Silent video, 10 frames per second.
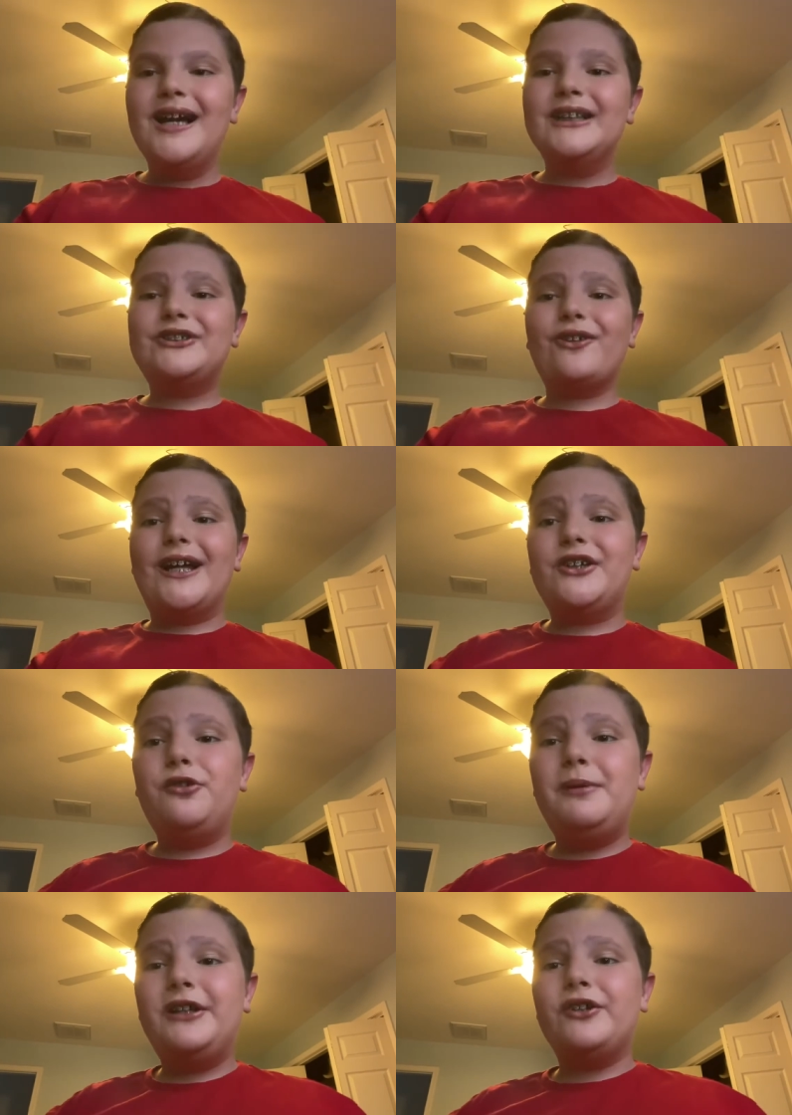So the last two
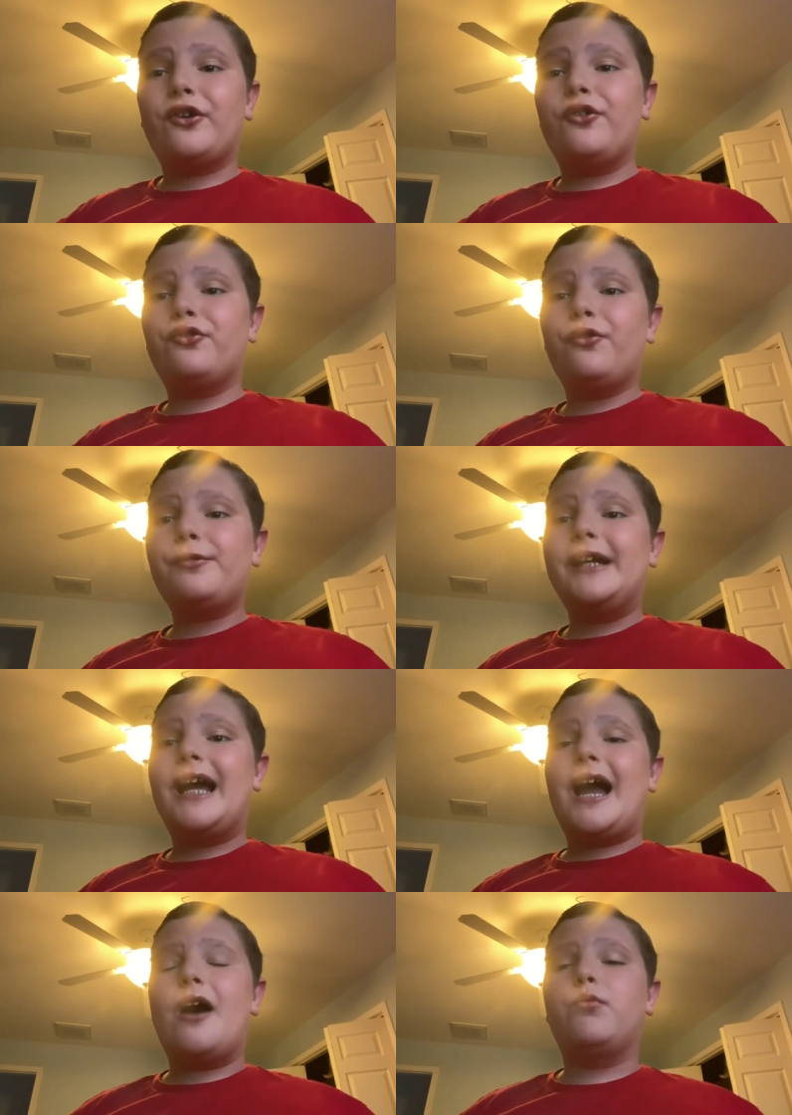pieces are jewelry.
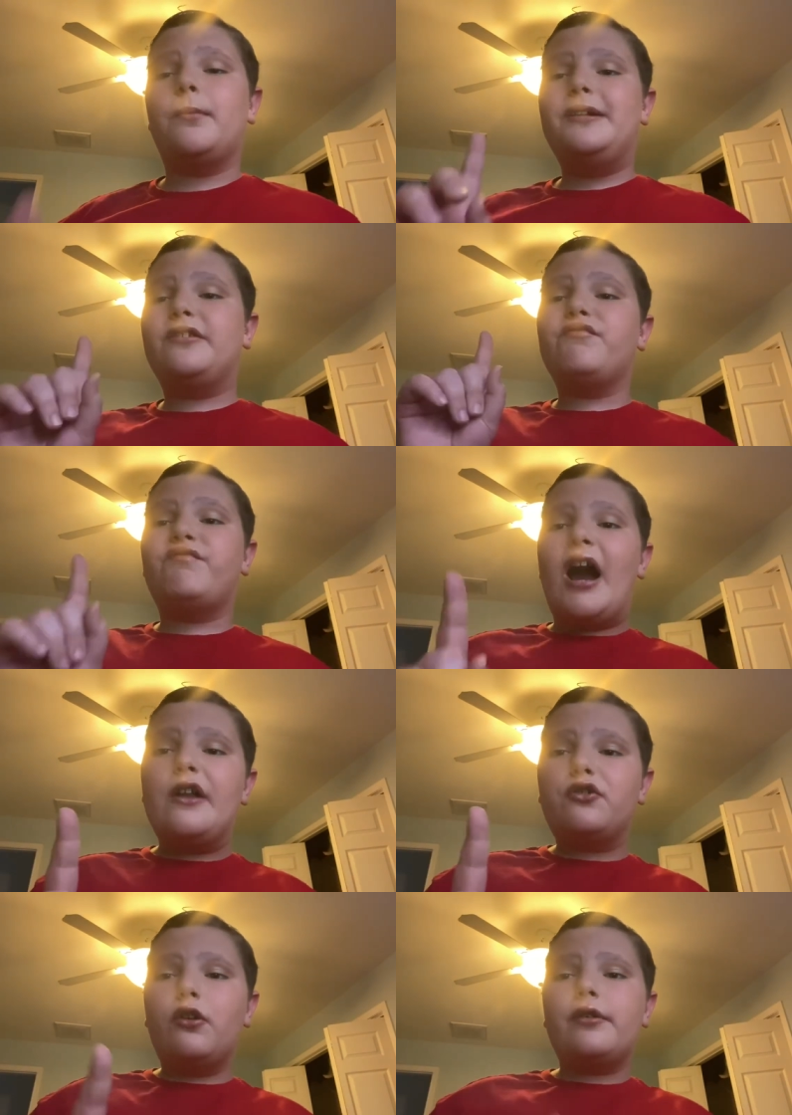I have one piece of
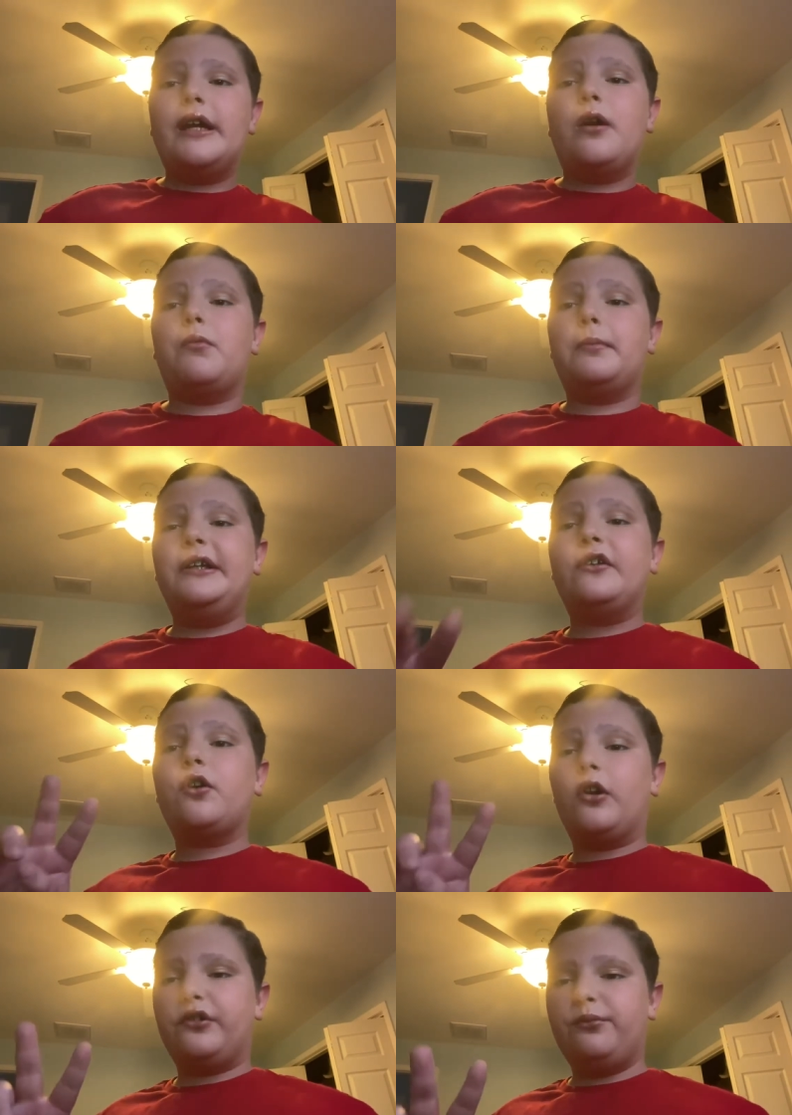fine jewelry and one piece of
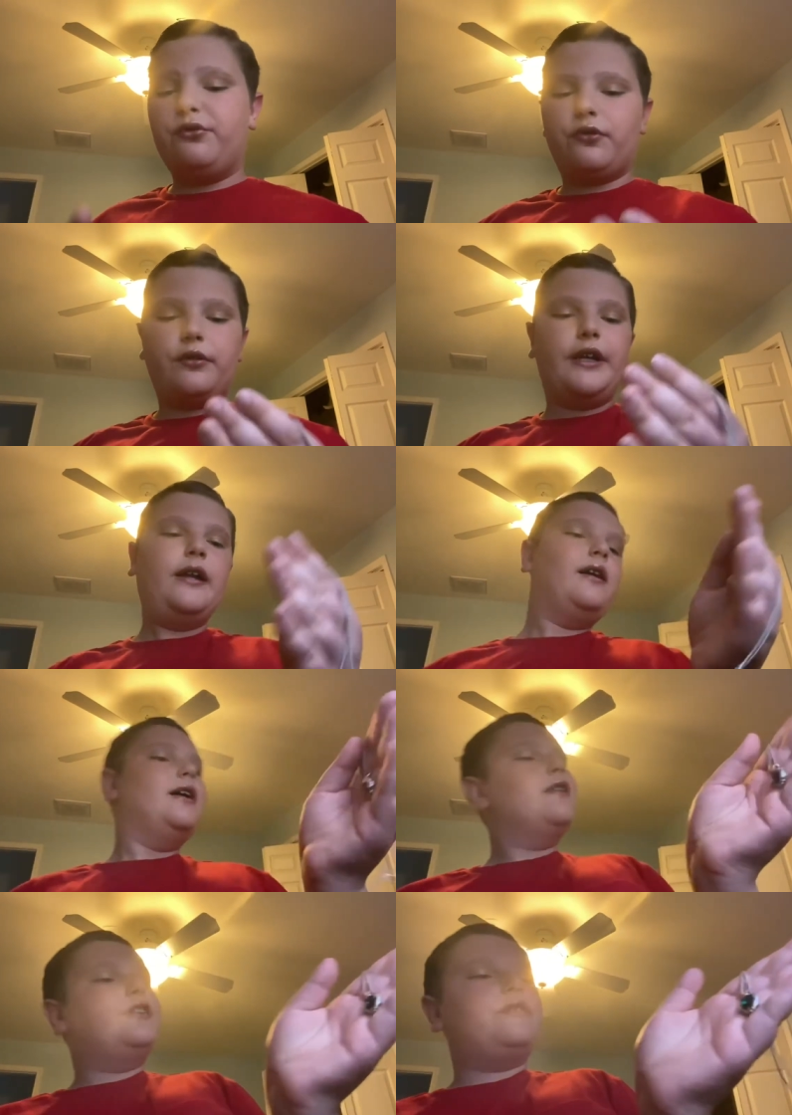costume jewelry.
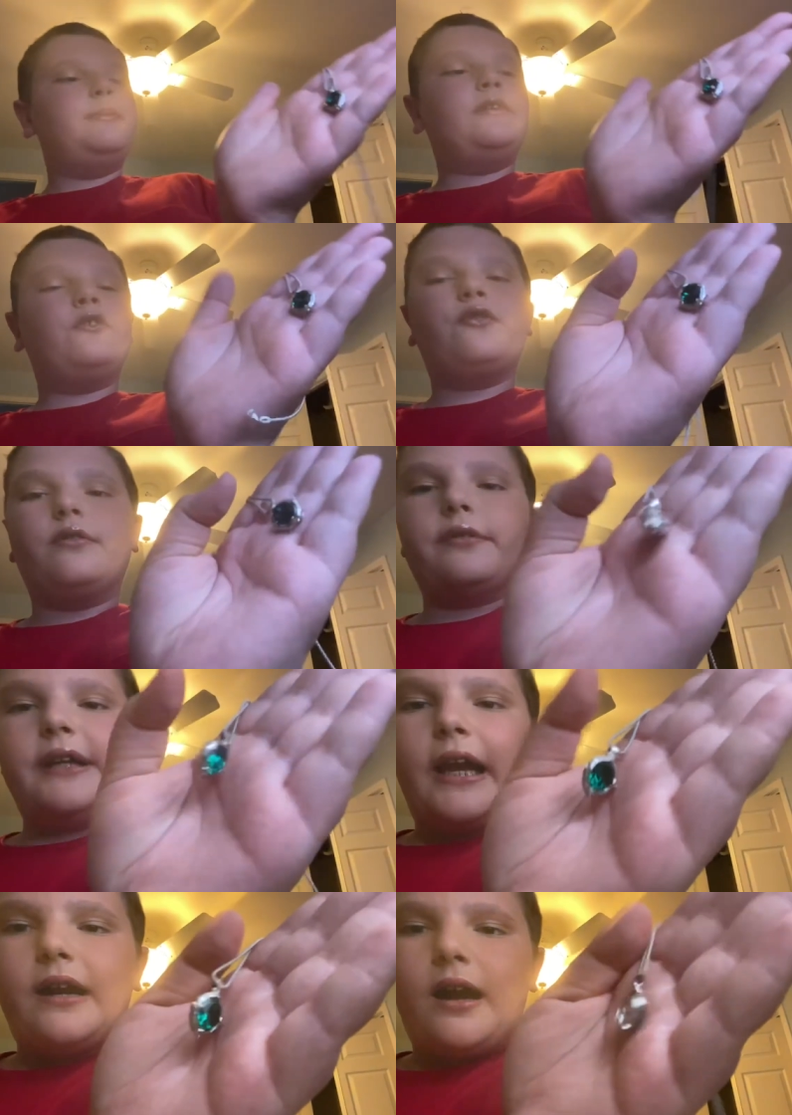This piece of
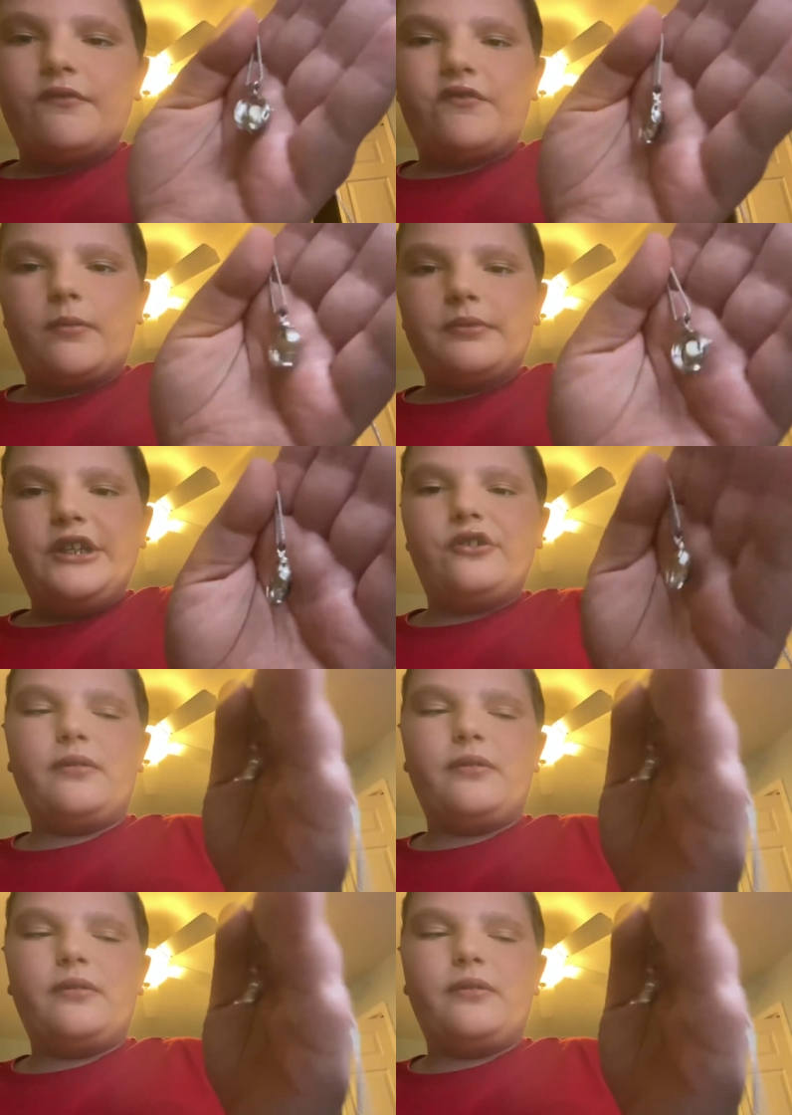jewelry I got from TJ